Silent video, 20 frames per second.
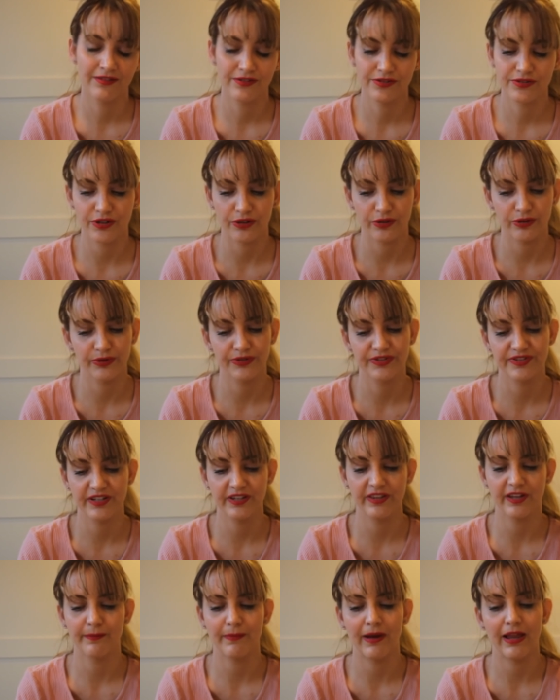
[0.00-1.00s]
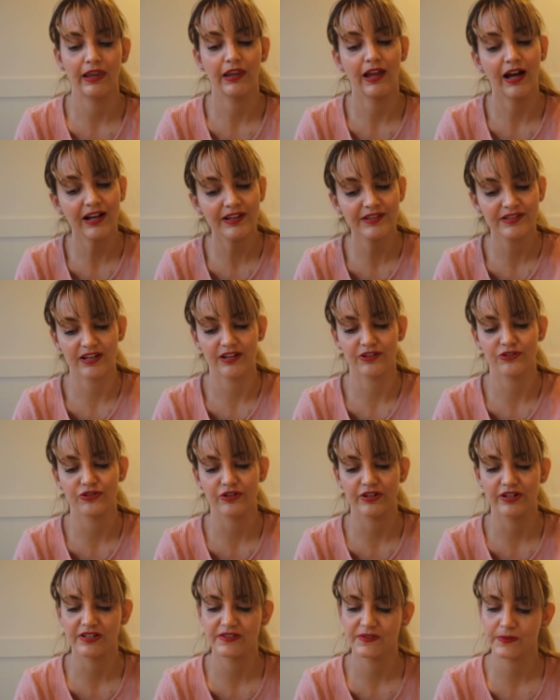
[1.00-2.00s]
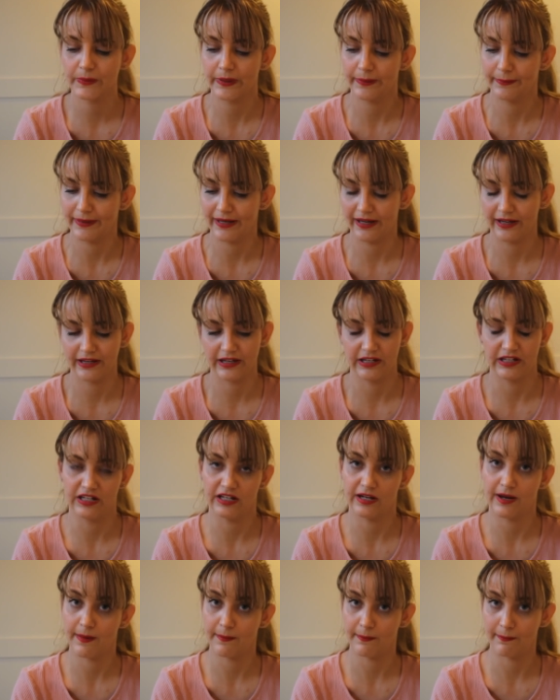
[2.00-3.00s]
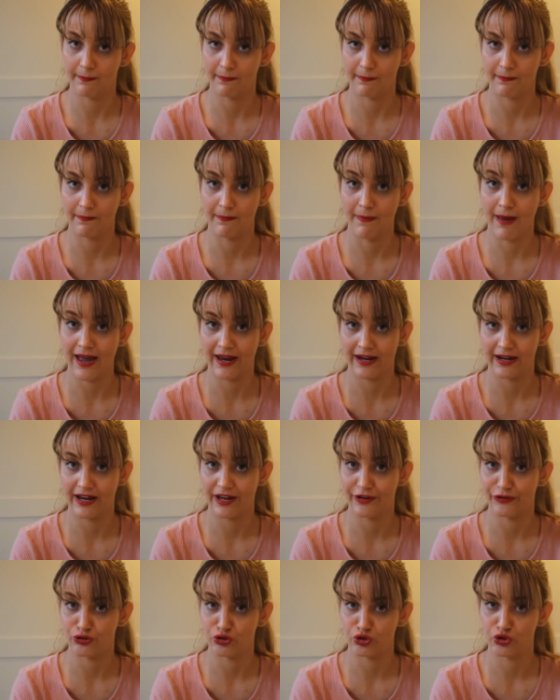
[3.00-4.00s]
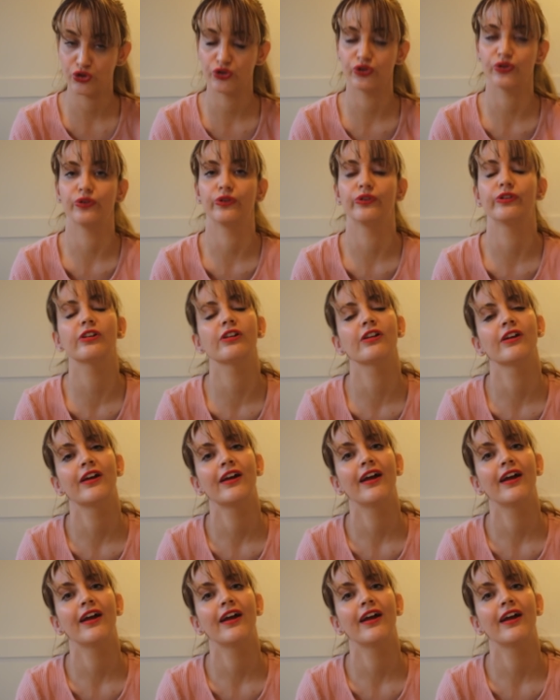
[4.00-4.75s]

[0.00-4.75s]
so you'll see that my last entries were back in May and June,